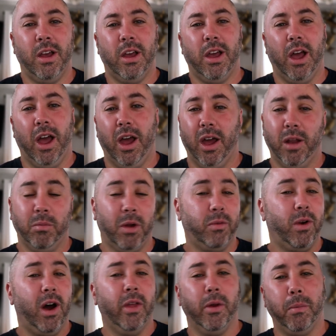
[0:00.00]
And my
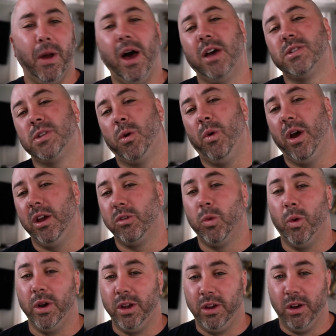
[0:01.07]
father passed away
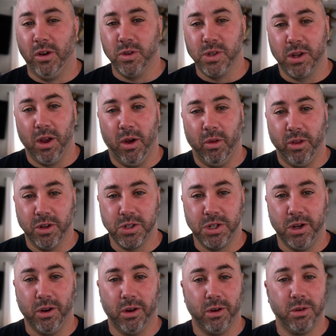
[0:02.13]
20 years ago this
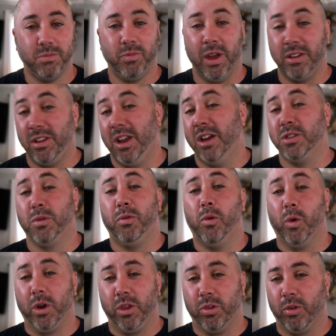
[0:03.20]
year at the age of
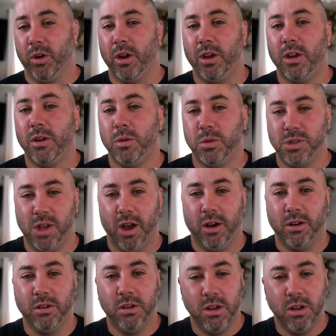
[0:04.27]
43. He was young.